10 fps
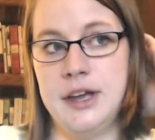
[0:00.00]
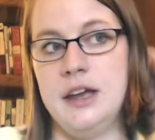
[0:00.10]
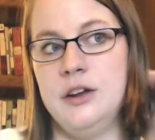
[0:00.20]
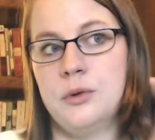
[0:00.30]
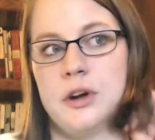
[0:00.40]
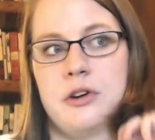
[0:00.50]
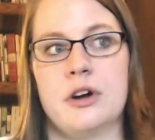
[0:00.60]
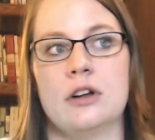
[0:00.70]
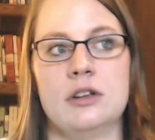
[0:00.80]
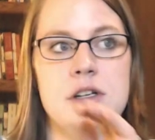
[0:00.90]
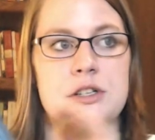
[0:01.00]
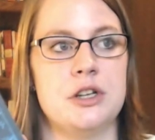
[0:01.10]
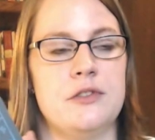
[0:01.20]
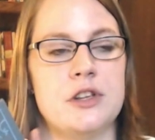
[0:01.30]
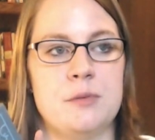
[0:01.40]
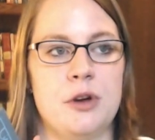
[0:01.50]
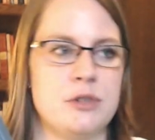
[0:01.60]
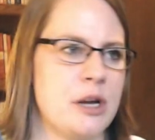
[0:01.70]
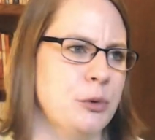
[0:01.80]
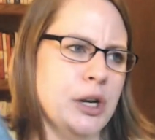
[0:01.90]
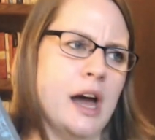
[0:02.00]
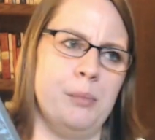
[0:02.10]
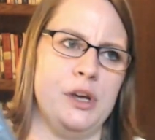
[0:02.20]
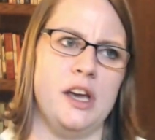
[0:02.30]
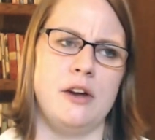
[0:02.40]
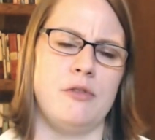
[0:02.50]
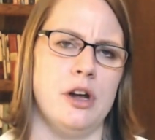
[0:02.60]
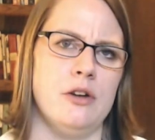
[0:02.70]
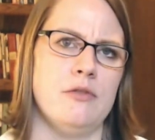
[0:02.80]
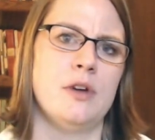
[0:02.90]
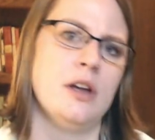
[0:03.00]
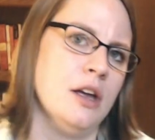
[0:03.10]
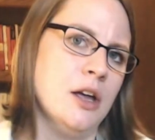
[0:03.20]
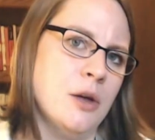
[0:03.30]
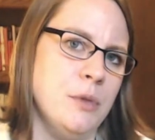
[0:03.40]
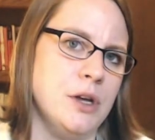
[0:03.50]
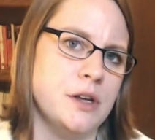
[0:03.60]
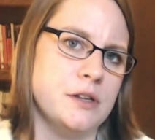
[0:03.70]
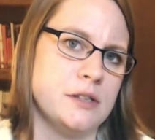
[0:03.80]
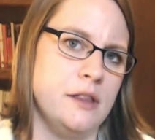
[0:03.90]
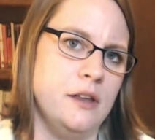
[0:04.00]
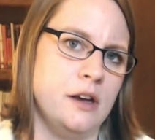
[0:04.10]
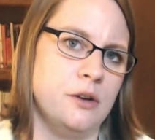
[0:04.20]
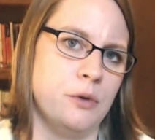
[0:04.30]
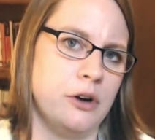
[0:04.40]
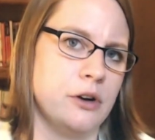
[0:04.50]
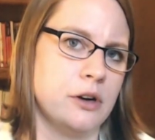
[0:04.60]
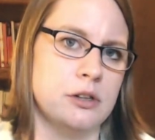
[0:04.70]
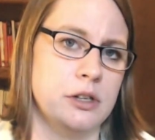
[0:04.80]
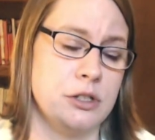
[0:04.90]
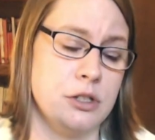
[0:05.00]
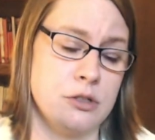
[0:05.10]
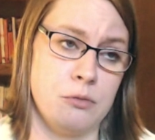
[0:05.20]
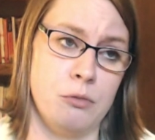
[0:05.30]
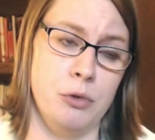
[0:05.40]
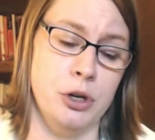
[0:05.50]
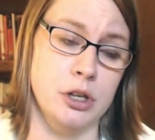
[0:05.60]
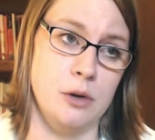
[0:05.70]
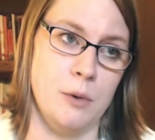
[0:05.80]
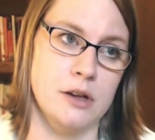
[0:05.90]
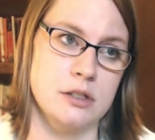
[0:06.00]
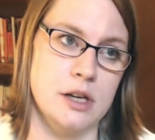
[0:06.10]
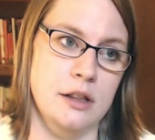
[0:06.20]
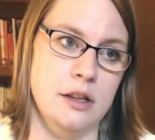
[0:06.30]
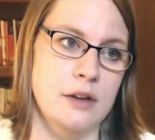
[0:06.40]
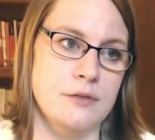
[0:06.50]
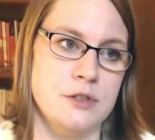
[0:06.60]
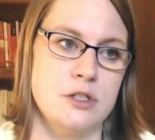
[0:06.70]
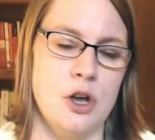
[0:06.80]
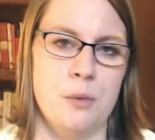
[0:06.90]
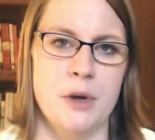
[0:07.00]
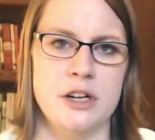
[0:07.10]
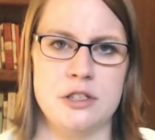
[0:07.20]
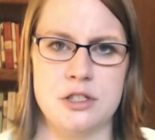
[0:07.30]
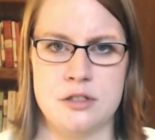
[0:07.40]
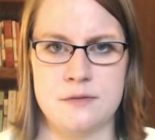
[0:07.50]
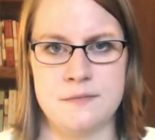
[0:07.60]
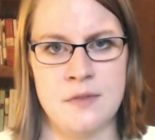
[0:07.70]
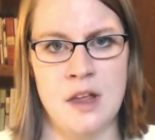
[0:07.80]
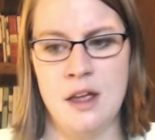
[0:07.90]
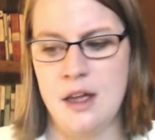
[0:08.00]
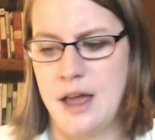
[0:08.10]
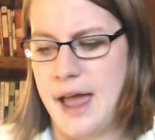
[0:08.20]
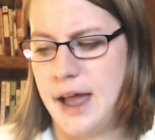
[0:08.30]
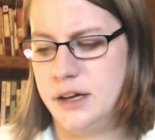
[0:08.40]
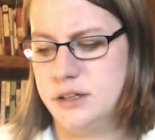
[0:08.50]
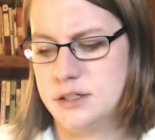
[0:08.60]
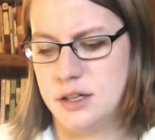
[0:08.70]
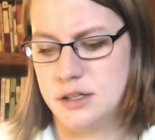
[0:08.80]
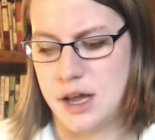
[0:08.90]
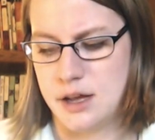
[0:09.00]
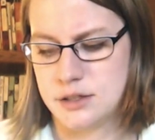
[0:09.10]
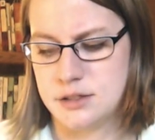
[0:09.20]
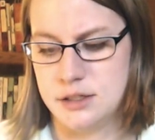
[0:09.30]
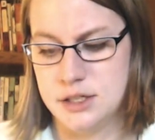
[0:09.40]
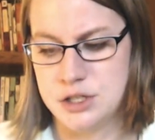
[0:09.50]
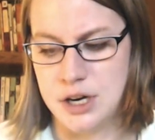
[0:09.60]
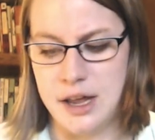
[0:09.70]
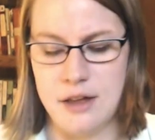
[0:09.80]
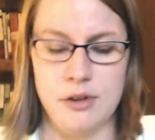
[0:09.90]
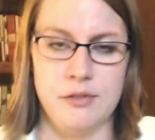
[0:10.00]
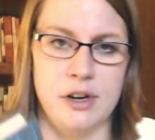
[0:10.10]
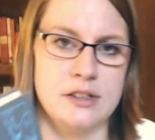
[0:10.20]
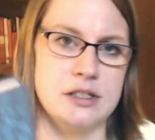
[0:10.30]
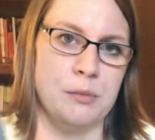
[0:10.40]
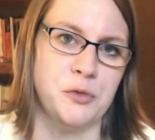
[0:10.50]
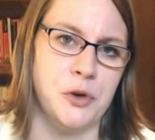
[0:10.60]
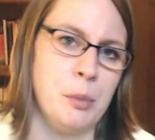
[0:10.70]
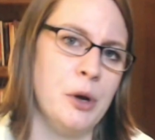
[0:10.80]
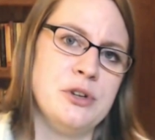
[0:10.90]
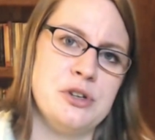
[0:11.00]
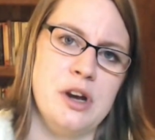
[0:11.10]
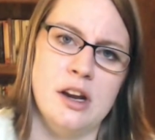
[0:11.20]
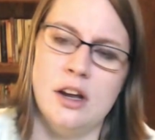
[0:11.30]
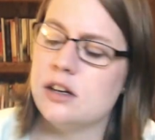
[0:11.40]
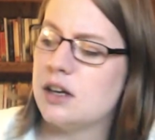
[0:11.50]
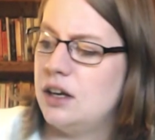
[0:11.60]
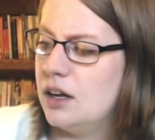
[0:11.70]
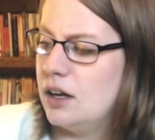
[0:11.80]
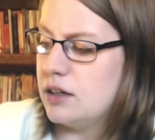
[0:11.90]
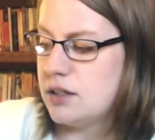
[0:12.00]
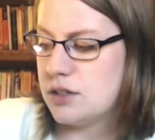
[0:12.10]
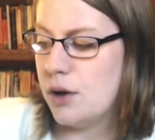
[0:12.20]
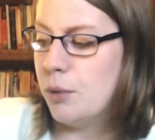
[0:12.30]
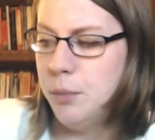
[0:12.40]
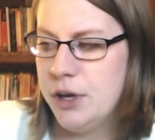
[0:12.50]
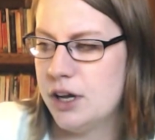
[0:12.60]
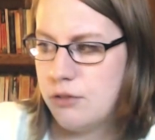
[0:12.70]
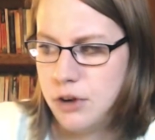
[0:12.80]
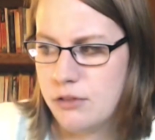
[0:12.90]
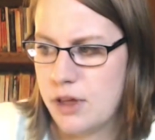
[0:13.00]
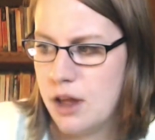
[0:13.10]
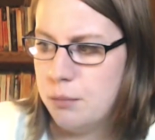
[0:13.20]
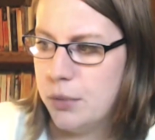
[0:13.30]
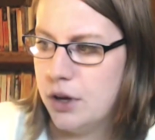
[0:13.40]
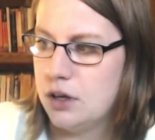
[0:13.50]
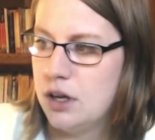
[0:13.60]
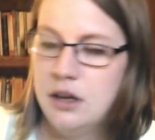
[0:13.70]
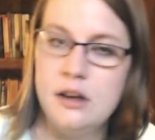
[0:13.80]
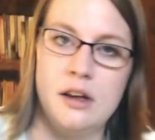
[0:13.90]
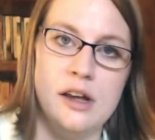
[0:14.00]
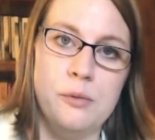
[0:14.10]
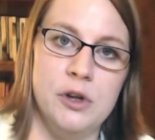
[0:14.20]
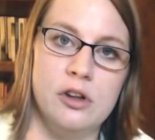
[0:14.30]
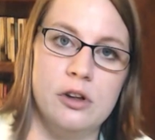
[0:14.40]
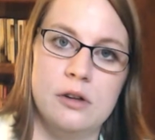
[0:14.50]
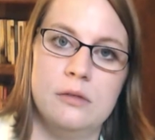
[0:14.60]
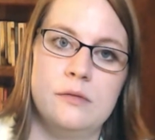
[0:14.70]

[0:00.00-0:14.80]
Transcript: a Norton Critical edition of this book, which I will not be getting rid of because I think Norton Critical editions are really well done. They have so much added to the text. The edition I have even has some for poetry in it, and so I won't be getting rid of that, but I will